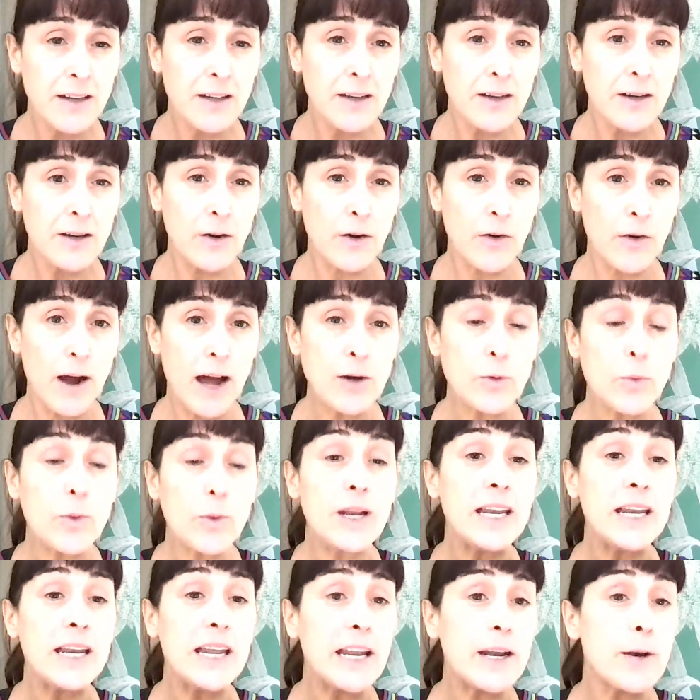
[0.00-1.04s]
all right, we
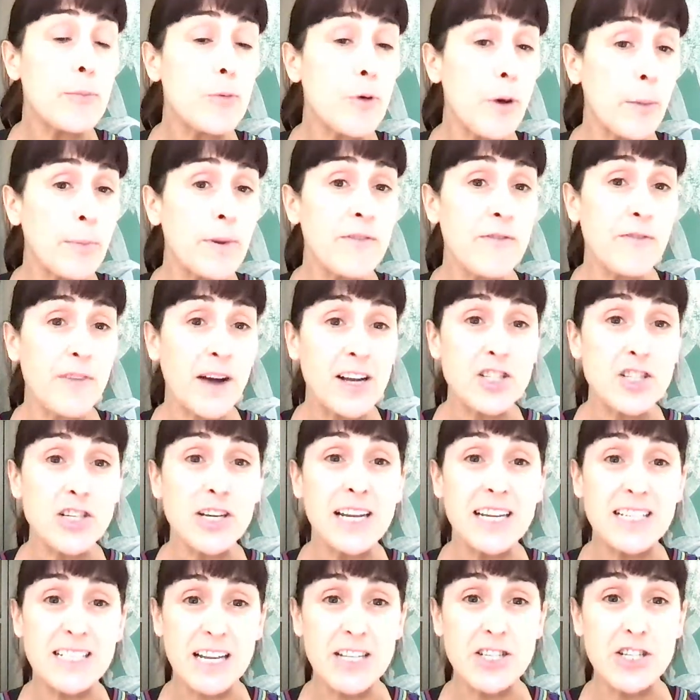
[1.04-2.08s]
need a properly
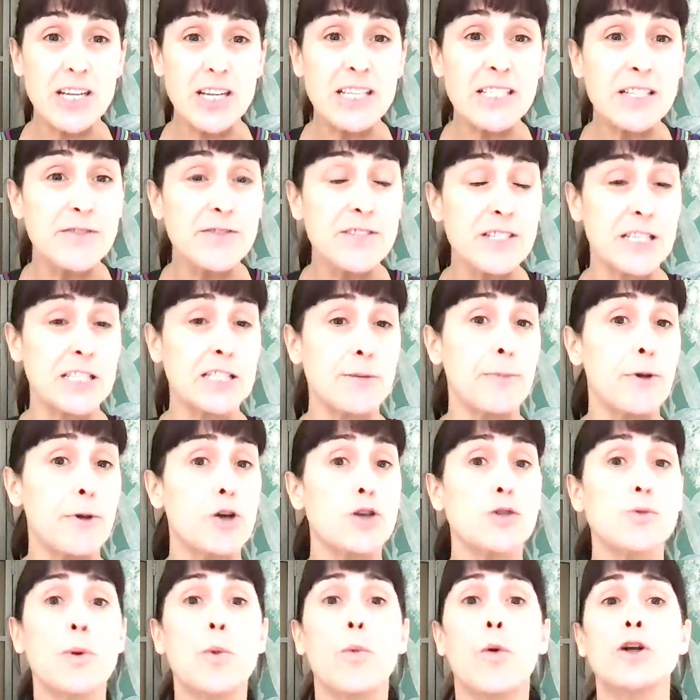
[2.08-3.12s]
functioning digestive system
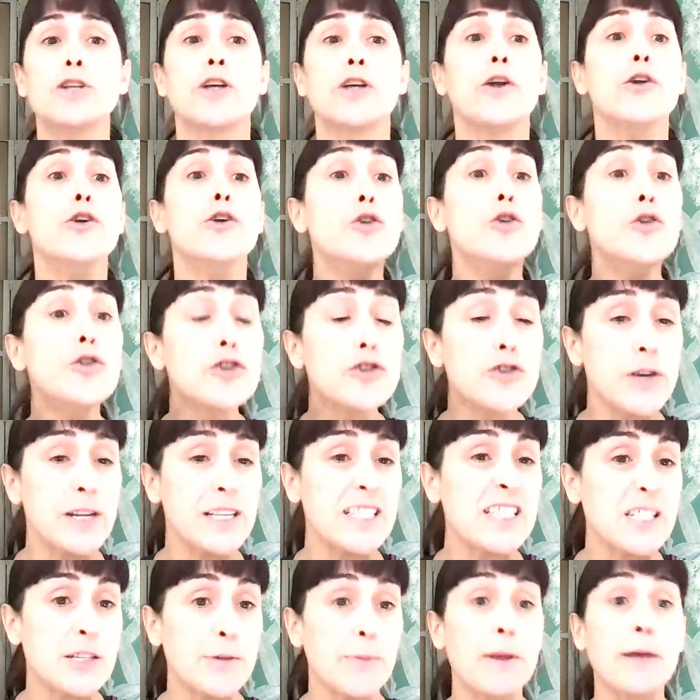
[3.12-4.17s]
because we want our
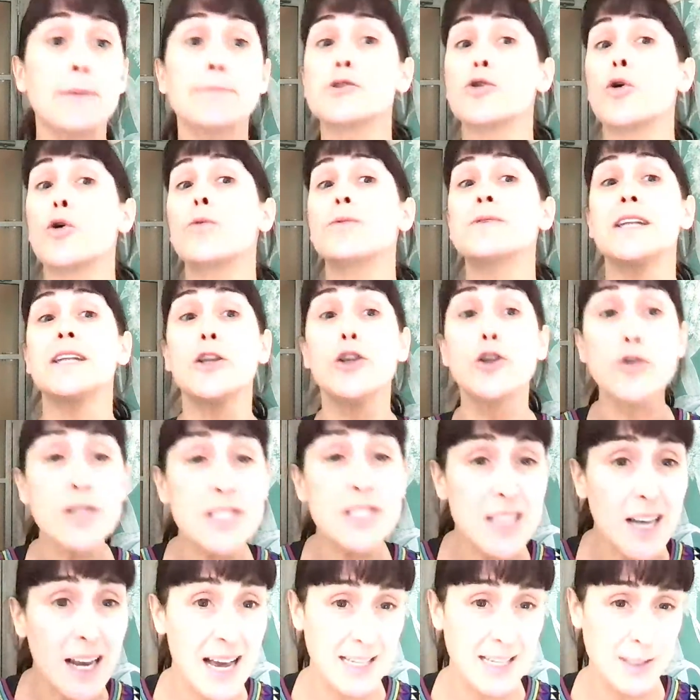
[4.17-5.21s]
nutrients to be absorbed and
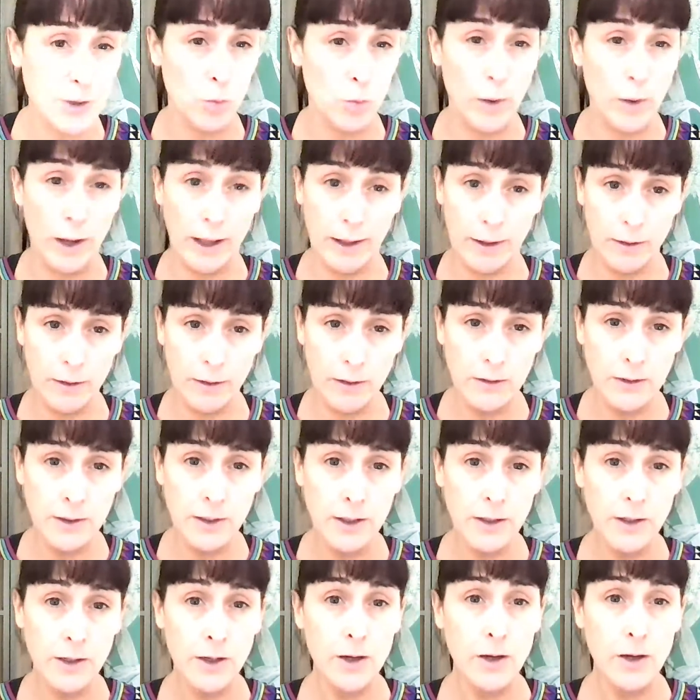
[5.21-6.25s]
utilized well,
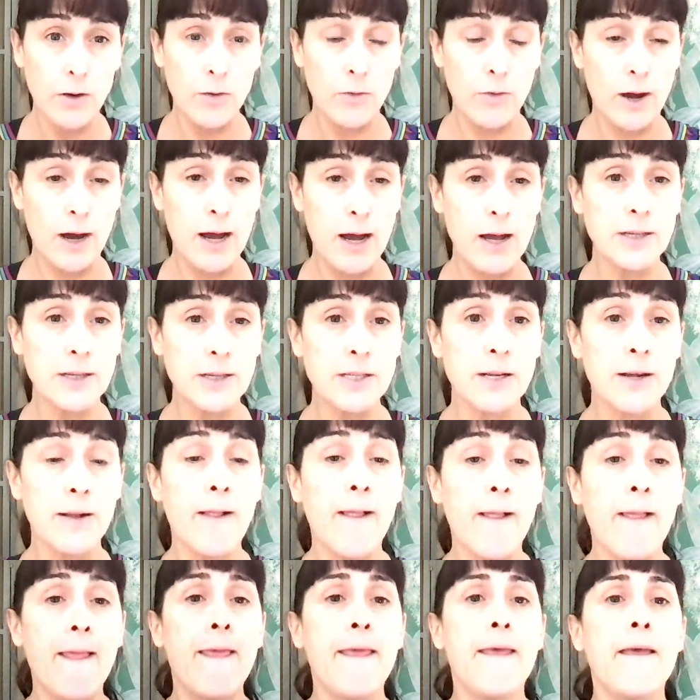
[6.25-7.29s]
right?
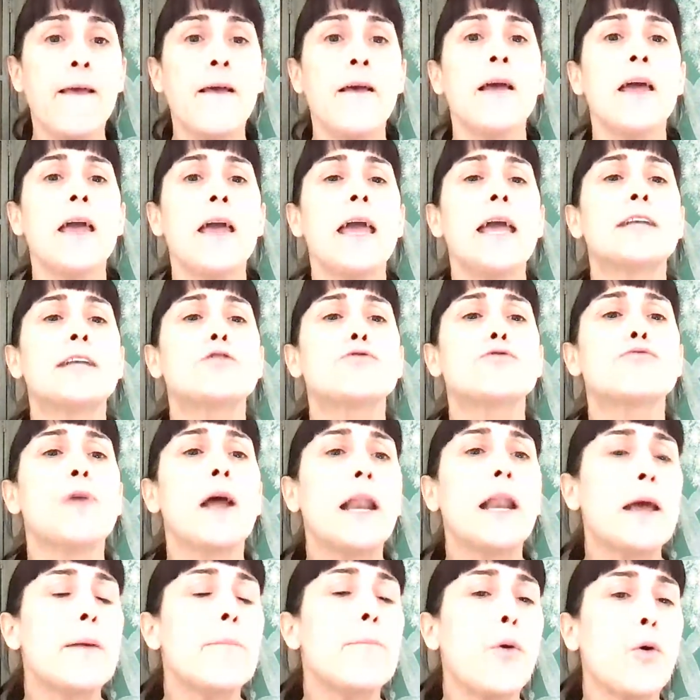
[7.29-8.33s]
It's
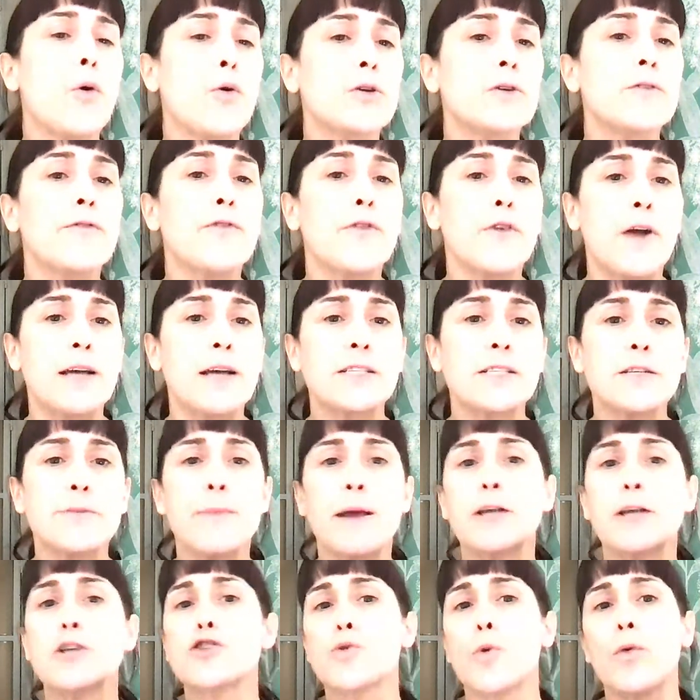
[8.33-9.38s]
really important for us to
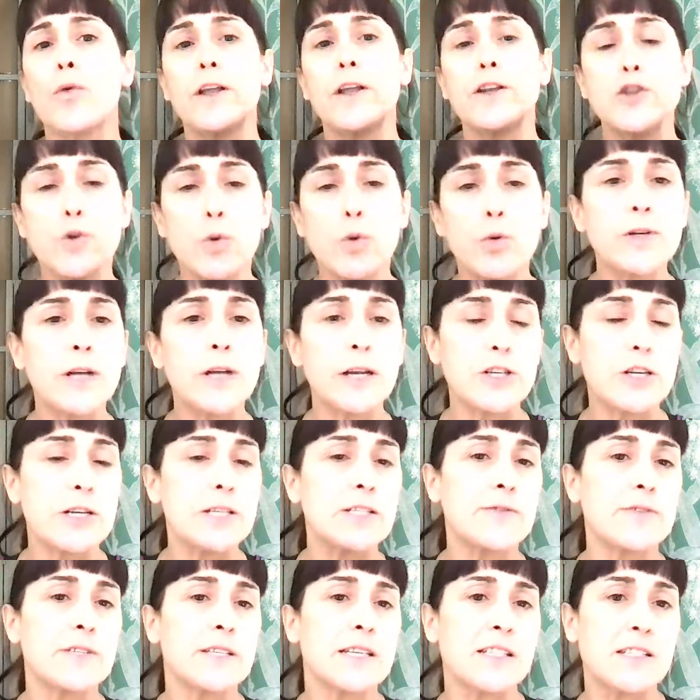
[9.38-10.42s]
make sure that your
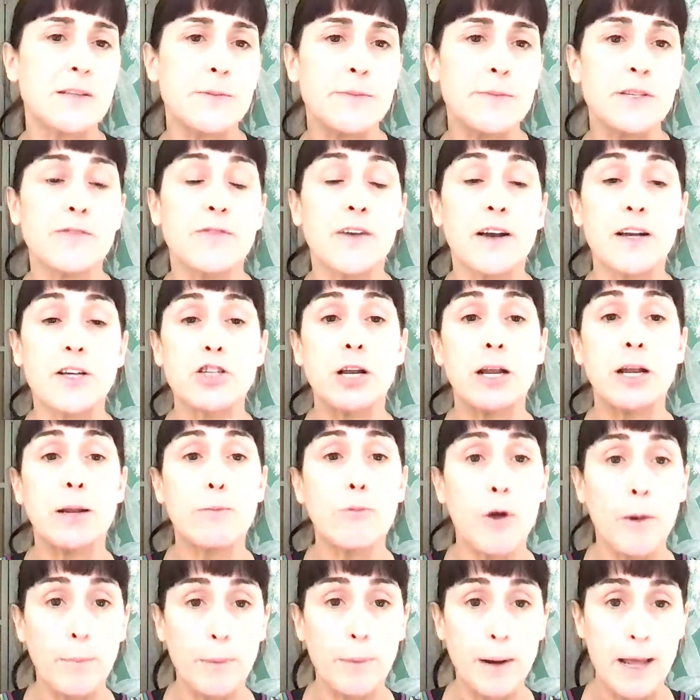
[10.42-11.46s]
digestive system is functioning
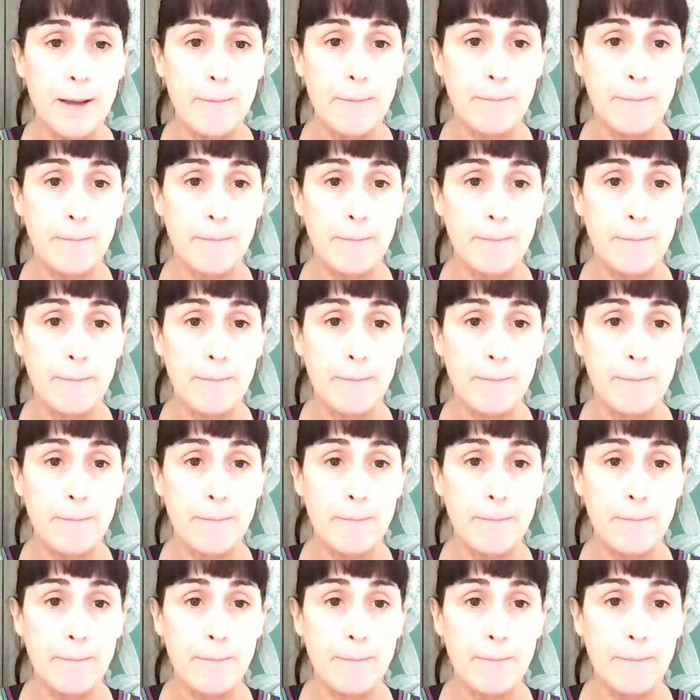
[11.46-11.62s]
properly.